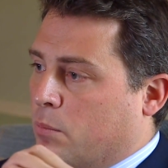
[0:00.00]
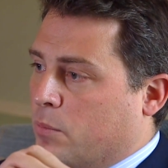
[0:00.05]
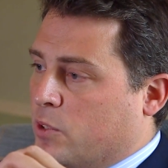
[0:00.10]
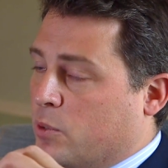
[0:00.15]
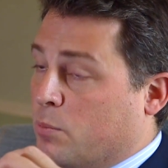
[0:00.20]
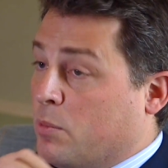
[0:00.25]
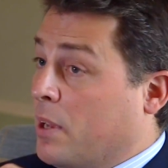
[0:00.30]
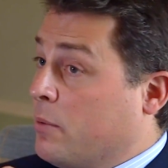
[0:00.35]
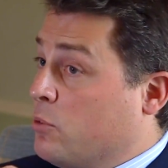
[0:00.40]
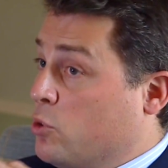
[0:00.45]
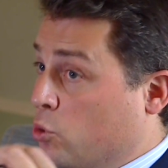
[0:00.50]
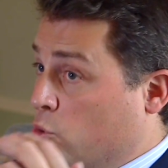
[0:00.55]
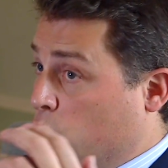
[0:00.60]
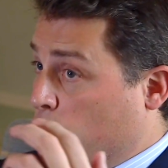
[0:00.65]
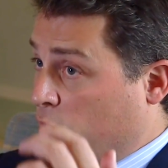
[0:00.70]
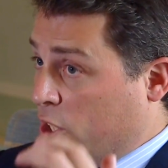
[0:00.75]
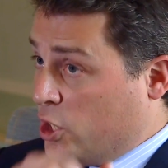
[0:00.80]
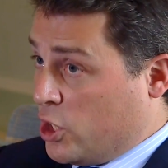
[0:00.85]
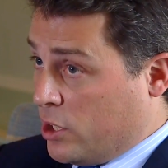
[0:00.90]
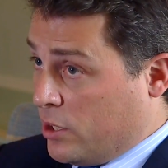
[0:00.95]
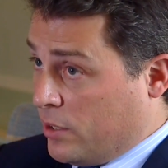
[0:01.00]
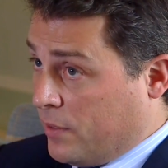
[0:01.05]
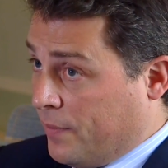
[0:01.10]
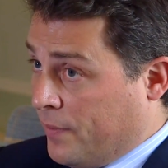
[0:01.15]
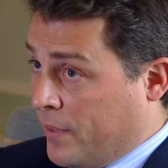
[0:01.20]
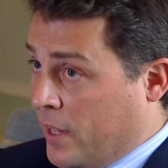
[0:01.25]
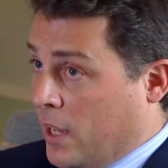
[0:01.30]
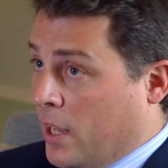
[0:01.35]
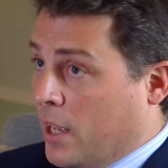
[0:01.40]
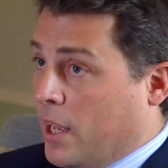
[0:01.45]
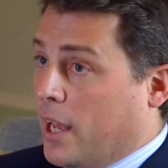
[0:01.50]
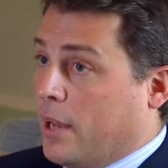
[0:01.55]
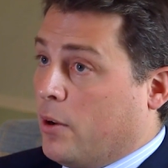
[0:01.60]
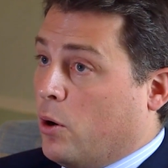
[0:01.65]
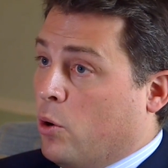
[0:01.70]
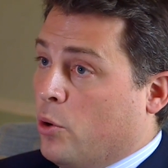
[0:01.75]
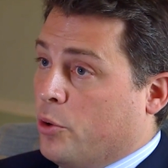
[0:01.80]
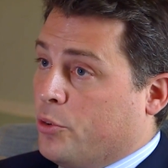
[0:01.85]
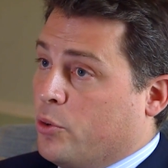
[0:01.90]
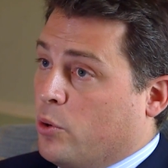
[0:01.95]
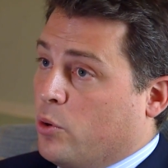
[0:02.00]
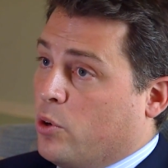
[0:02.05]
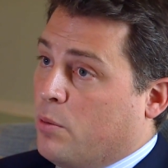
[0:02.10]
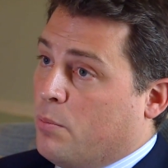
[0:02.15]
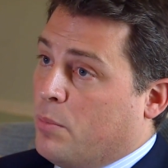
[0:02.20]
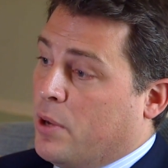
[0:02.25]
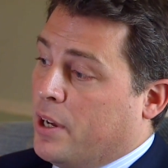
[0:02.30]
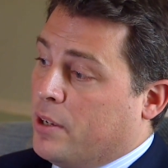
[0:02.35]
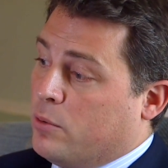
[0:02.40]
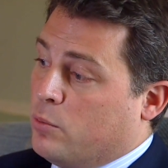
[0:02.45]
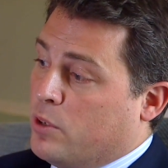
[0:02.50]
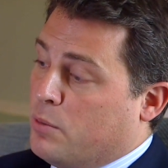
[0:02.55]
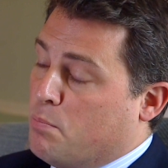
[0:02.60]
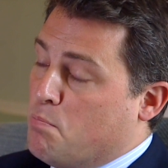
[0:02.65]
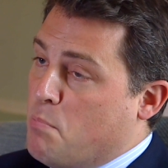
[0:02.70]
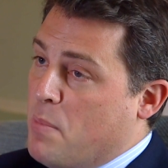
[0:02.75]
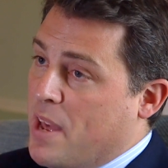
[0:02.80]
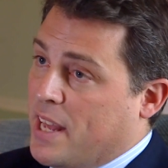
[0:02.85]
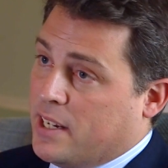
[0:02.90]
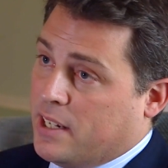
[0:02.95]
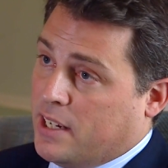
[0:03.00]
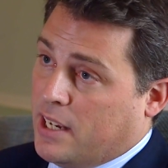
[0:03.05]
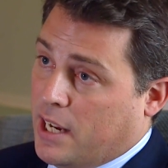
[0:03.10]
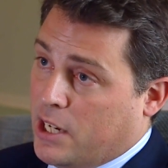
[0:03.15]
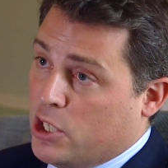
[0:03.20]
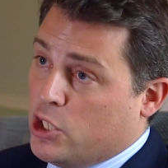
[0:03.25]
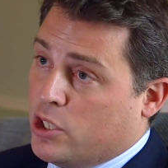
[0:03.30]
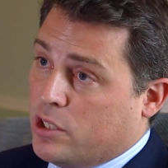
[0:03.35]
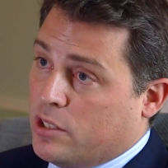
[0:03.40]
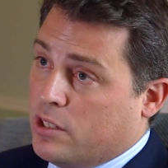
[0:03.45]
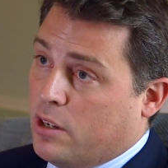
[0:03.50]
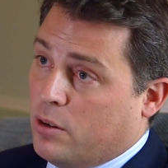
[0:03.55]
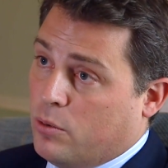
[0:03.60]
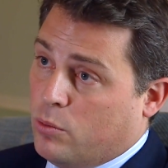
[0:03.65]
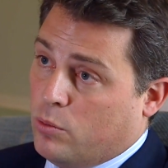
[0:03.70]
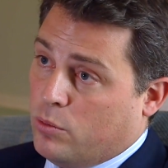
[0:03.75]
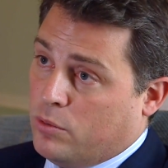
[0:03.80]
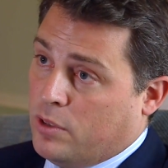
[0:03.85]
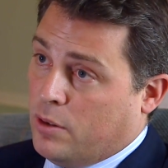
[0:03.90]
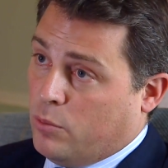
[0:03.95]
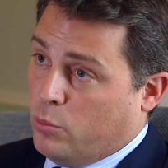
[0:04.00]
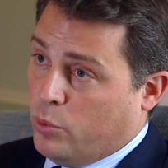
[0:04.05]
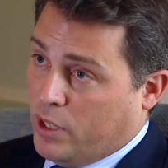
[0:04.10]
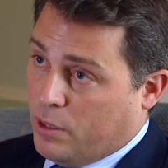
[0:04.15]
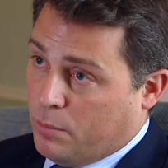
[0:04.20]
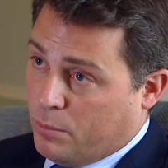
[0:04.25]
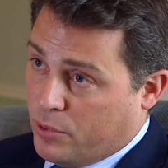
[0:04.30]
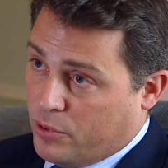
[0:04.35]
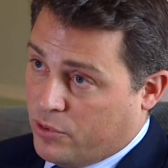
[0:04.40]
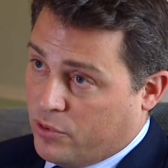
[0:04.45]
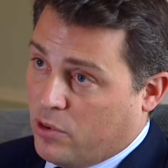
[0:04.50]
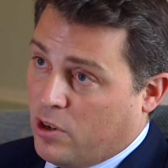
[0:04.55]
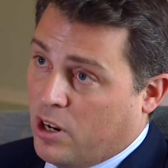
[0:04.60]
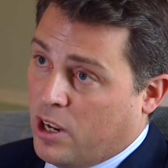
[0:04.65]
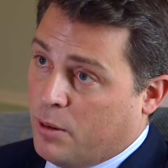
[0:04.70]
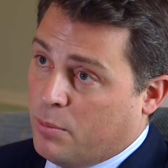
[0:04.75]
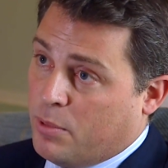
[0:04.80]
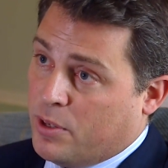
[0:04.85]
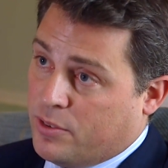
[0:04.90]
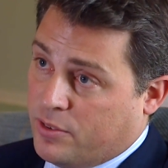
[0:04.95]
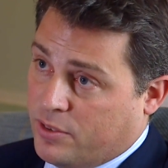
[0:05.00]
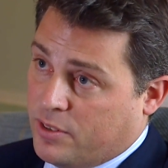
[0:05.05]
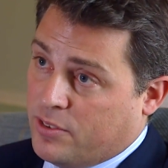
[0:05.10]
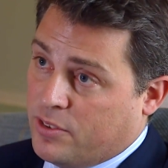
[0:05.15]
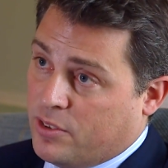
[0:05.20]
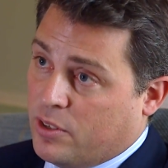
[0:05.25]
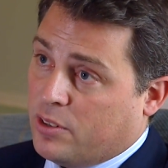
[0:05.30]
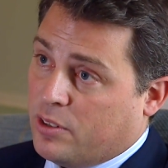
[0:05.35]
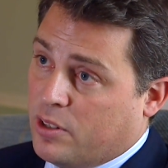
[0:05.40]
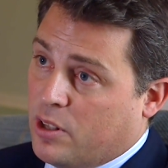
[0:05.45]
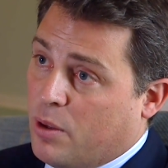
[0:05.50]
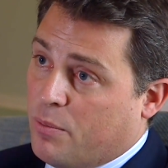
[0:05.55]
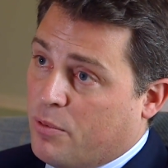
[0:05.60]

sometimes nutrition, also combined with medication that we can prescribe as consultant